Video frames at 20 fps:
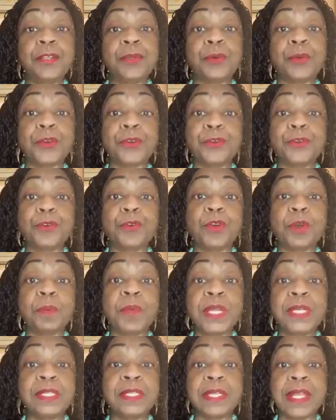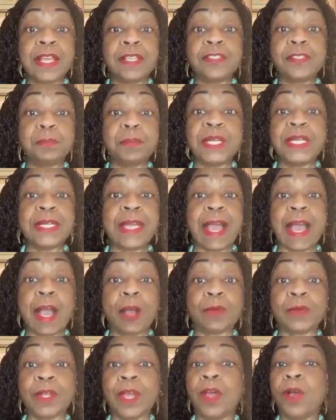your Norma Desmond
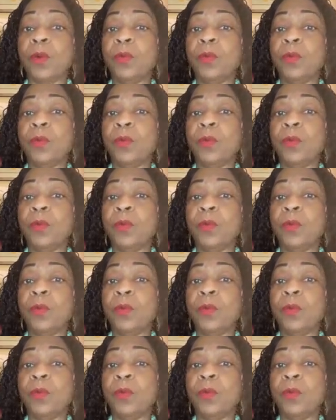out.